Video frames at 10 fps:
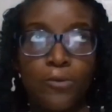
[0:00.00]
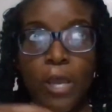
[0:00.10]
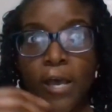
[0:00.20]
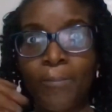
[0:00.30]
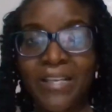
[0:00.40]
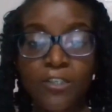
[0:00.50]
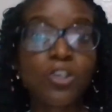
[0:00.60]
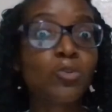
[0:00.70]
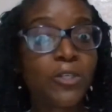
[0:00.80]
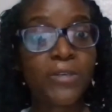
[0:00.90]

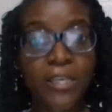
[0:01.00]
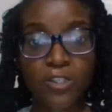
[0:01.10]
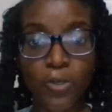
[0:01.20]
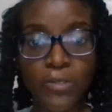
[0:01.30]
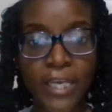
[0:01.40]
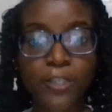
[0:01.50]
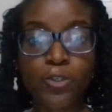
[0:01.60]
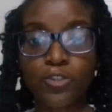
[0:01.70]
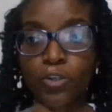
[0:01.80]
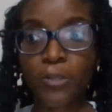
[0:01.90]
McDonald's when you next go there.
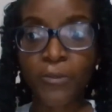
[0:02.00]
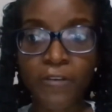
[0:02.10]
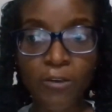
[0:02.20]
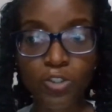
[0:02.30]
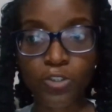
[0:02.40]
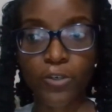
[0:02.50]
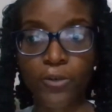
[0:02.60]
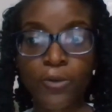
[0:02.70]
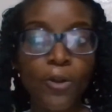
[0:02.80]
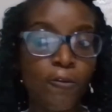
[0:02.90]
You show them the voucher